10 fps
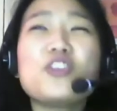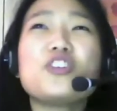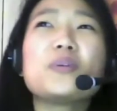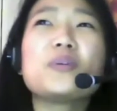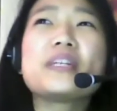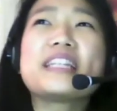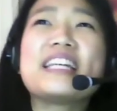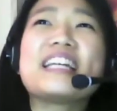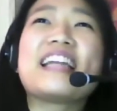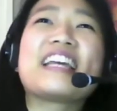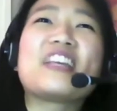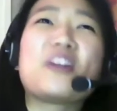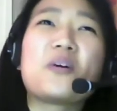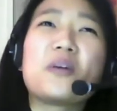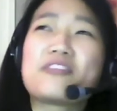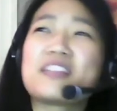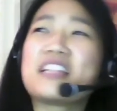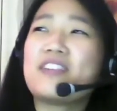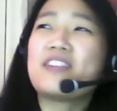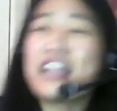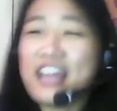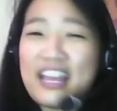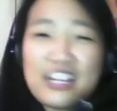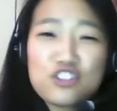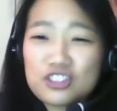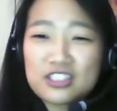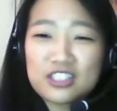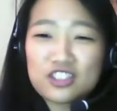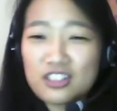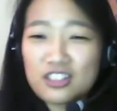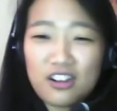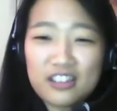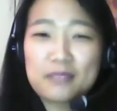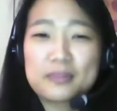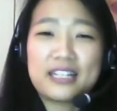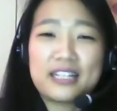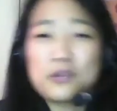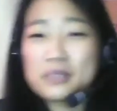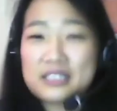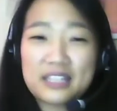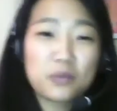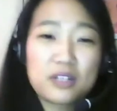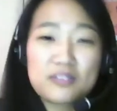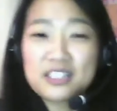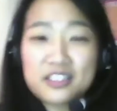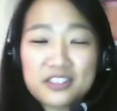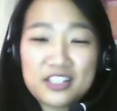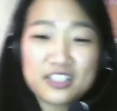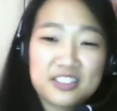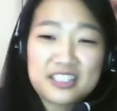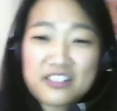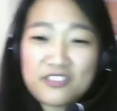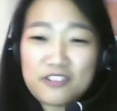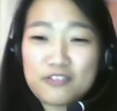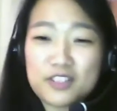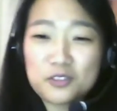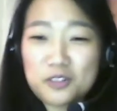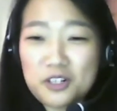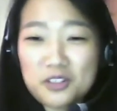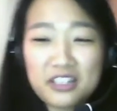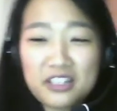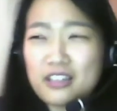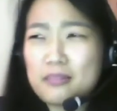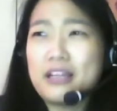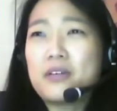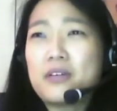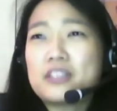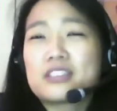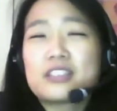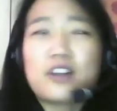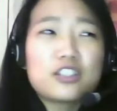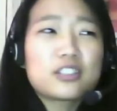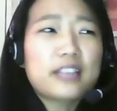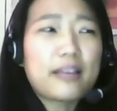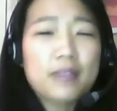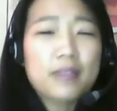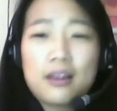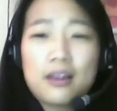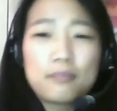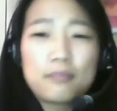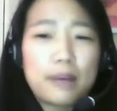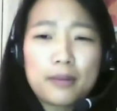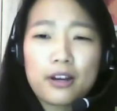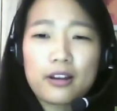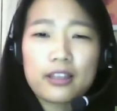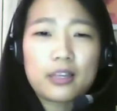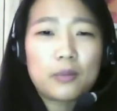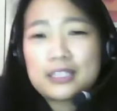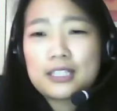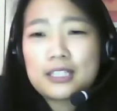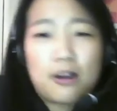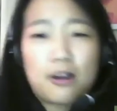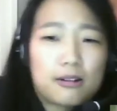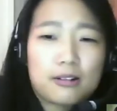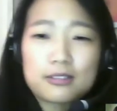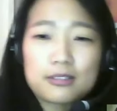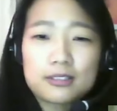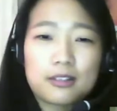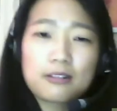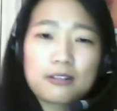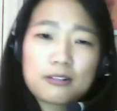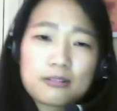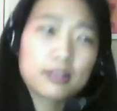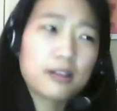you would think, like, you know, if the devil had any jurisdiction at all in upstate, he would send one of his other agents there, even if Russell Crowe couldn't get there. But no, they're all just like, bummer, he went to Yonkers, so, you know,